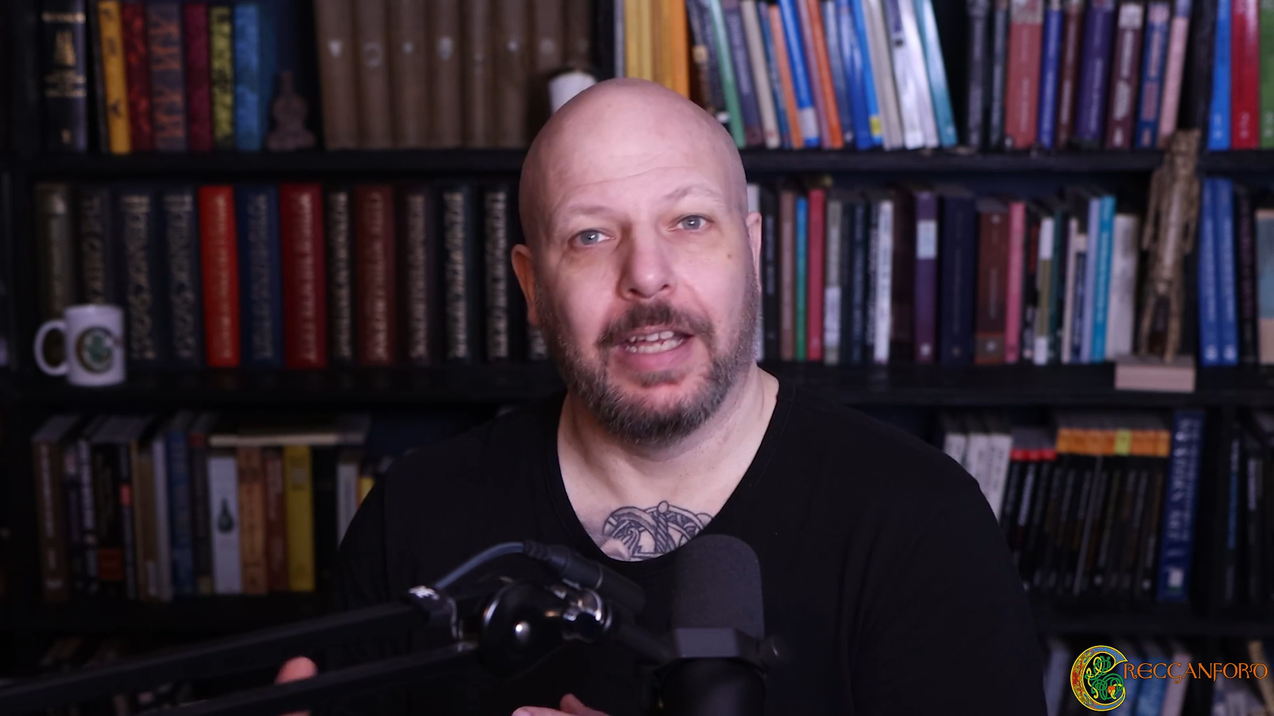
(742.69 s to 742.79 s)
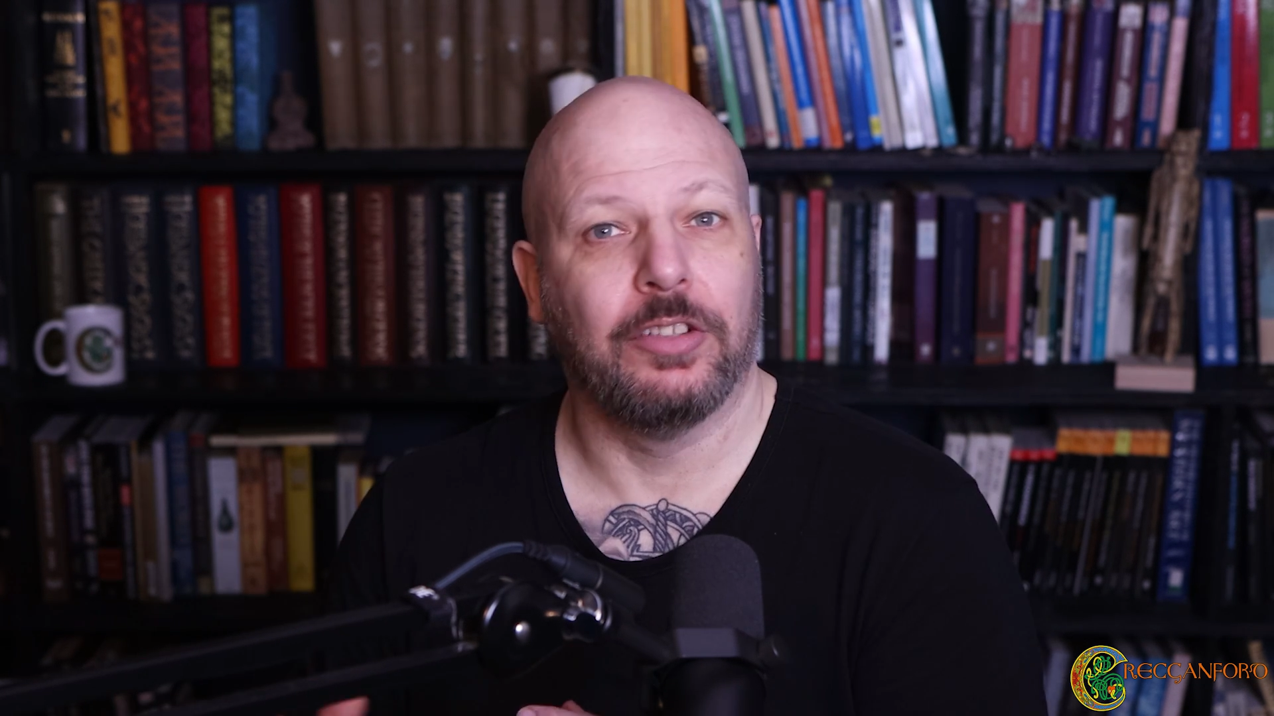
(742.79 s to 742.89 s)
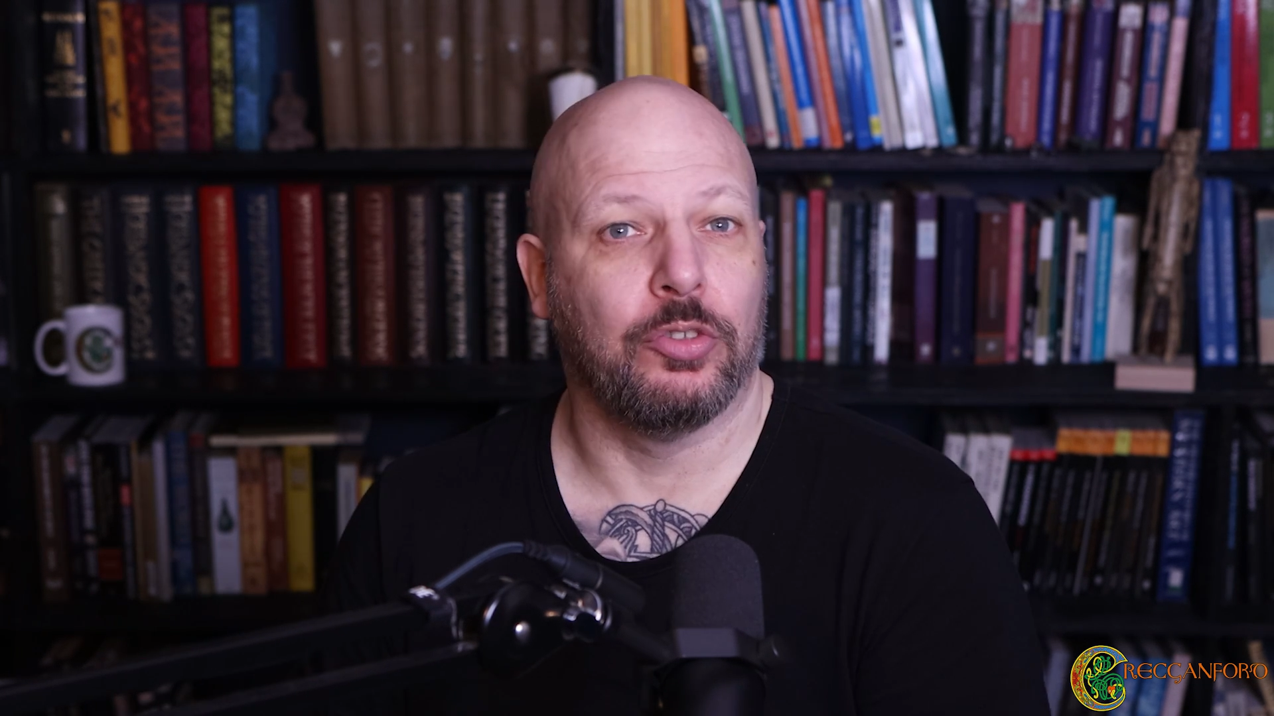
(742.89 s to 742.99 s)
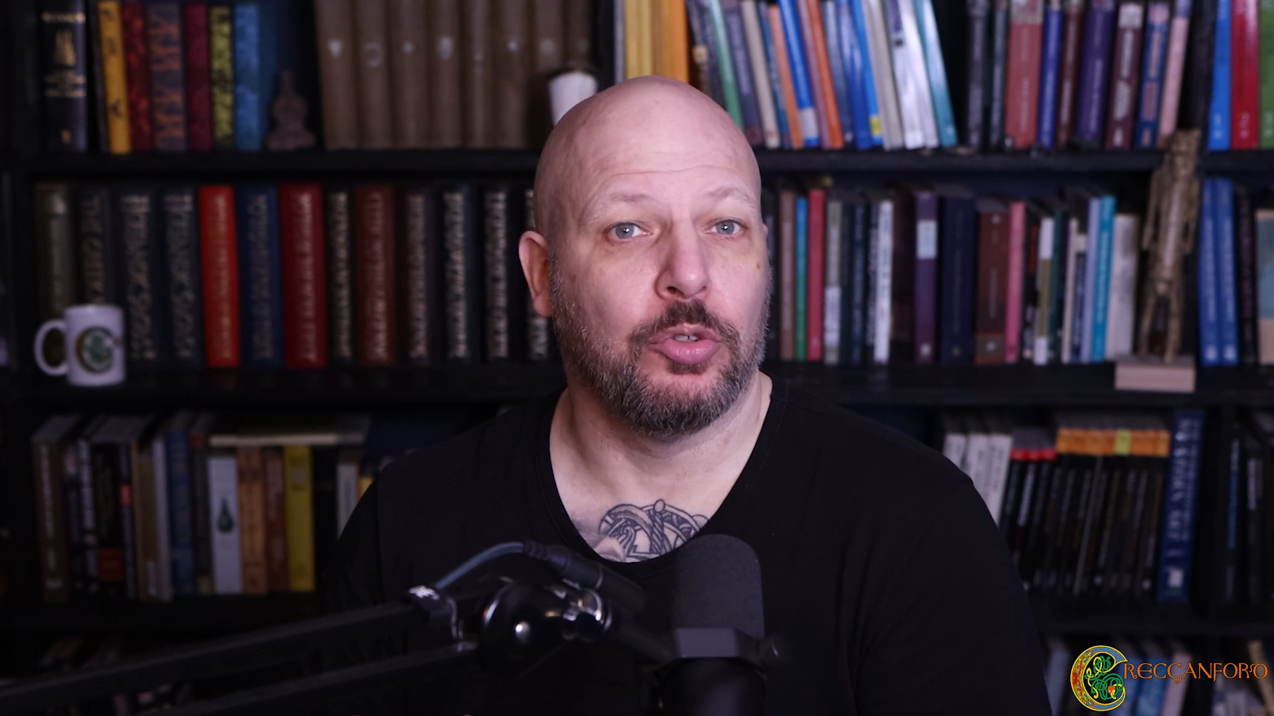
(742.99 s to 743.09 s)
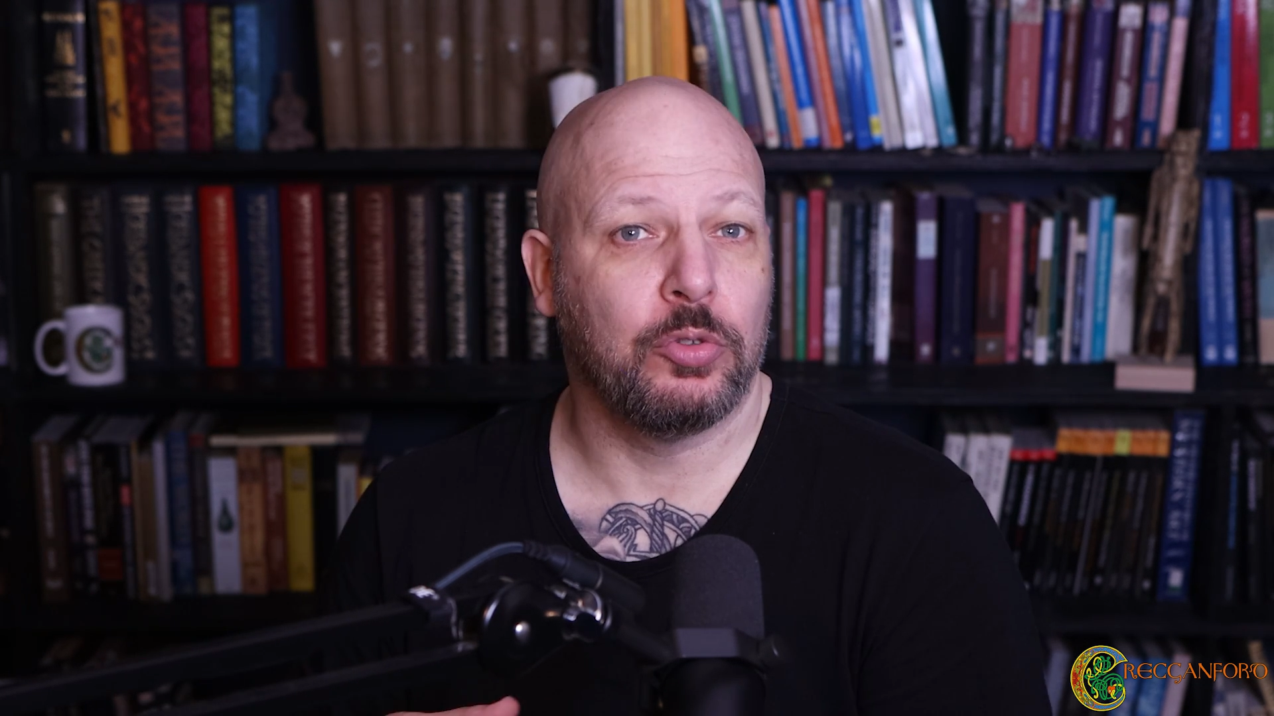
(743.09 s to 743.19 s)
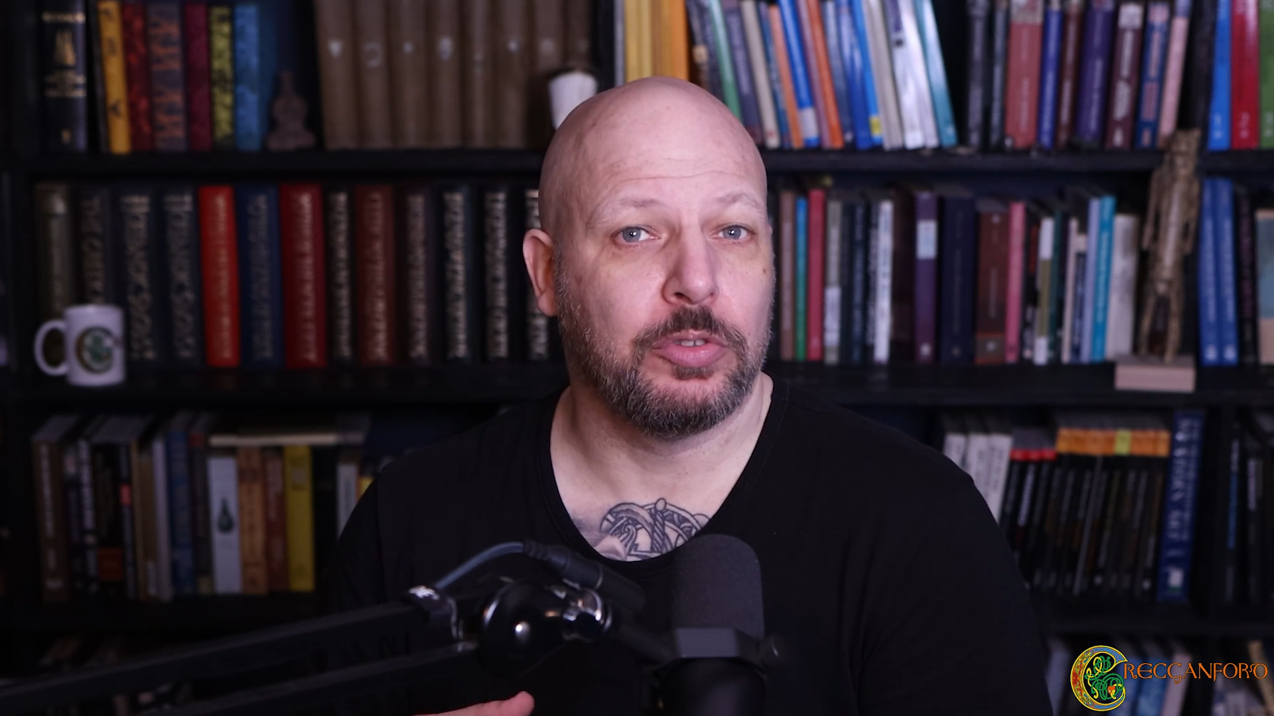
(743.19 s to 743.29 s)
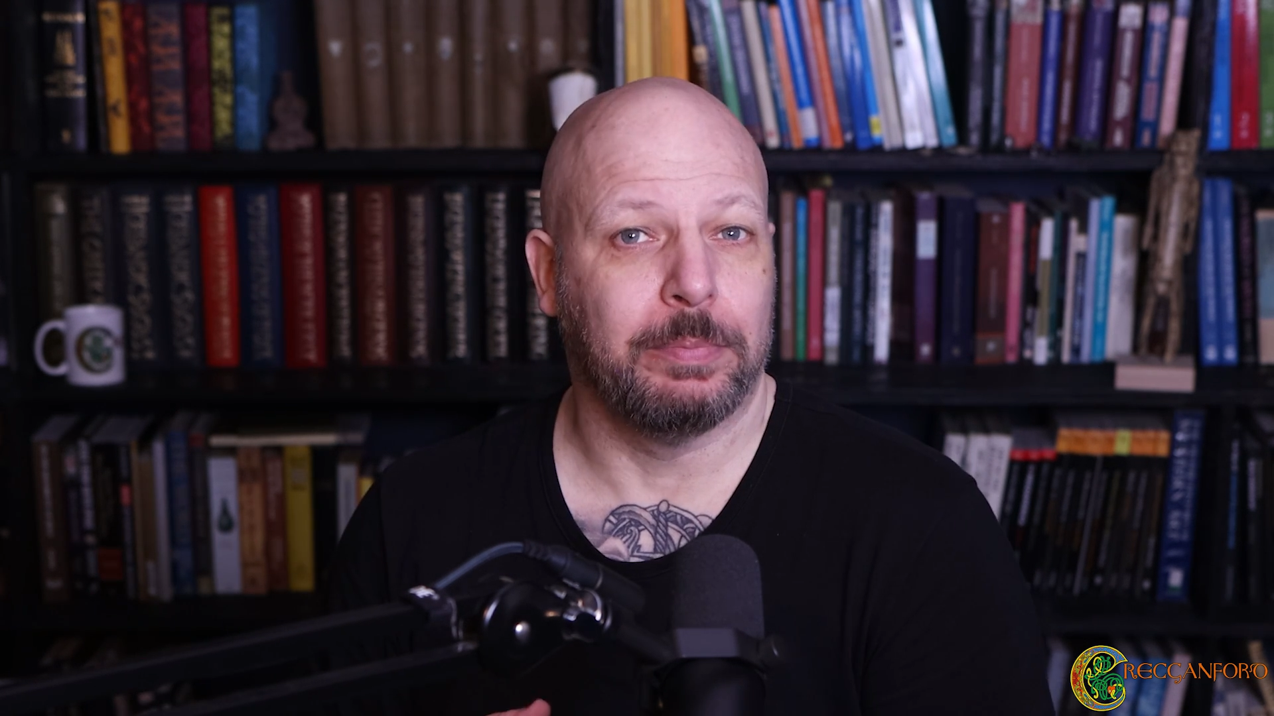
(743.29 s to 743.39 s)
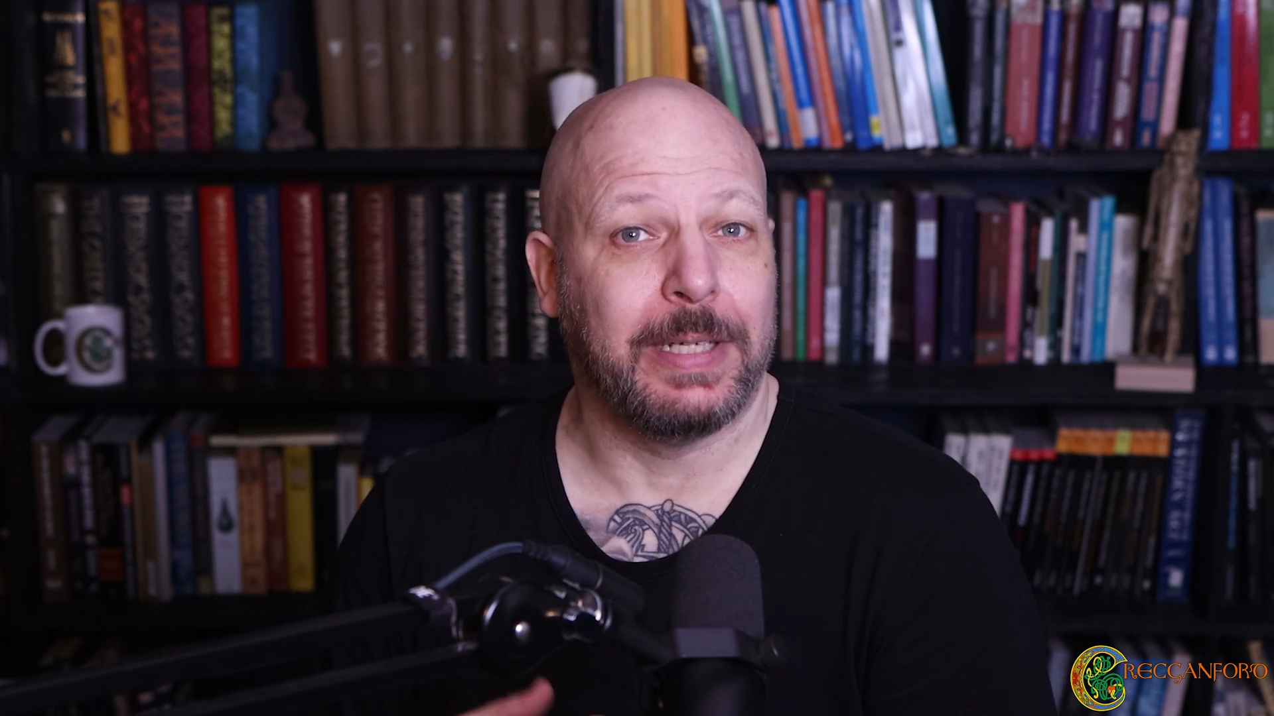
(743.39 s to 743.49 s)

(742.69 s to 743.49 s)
and Jord,